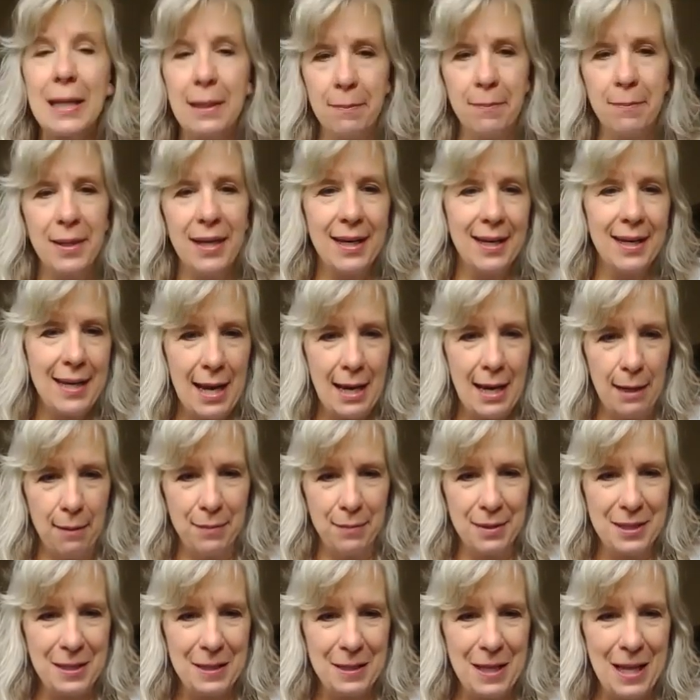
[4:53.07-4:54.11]
big
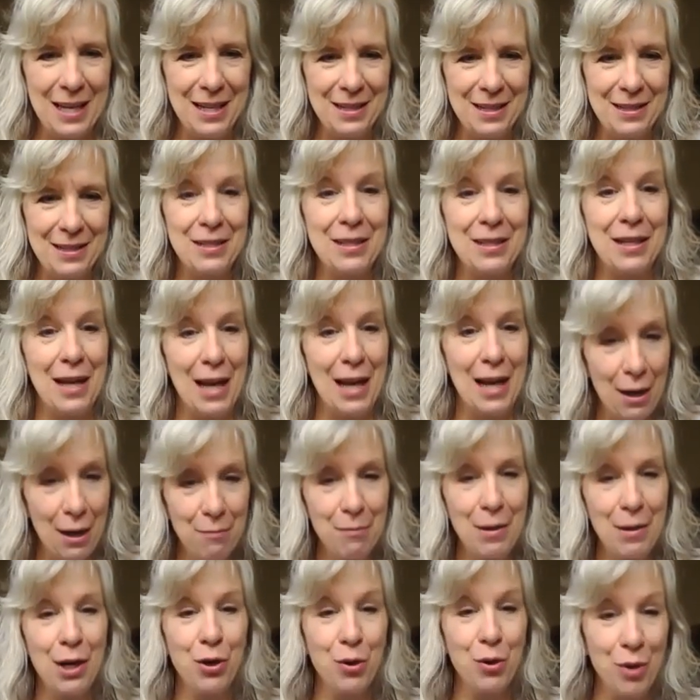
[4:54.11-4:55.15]
games that sit out in my
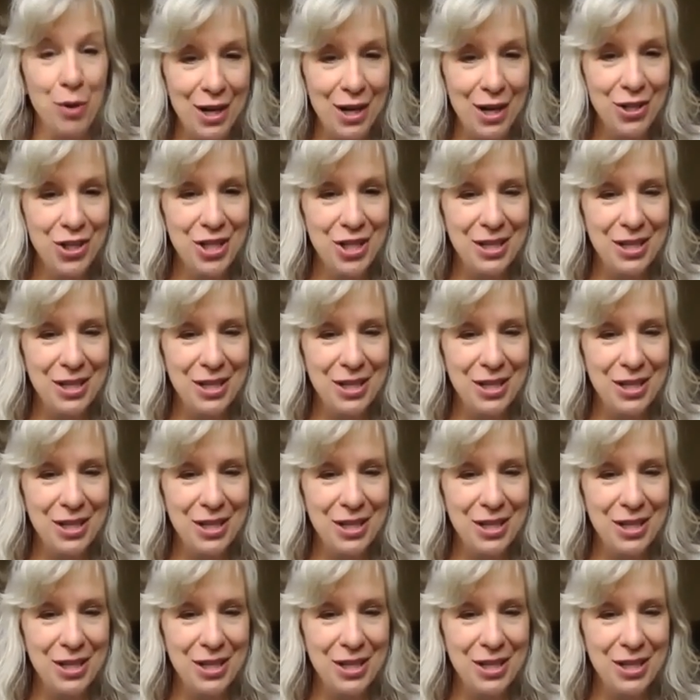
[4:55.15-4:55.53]
garage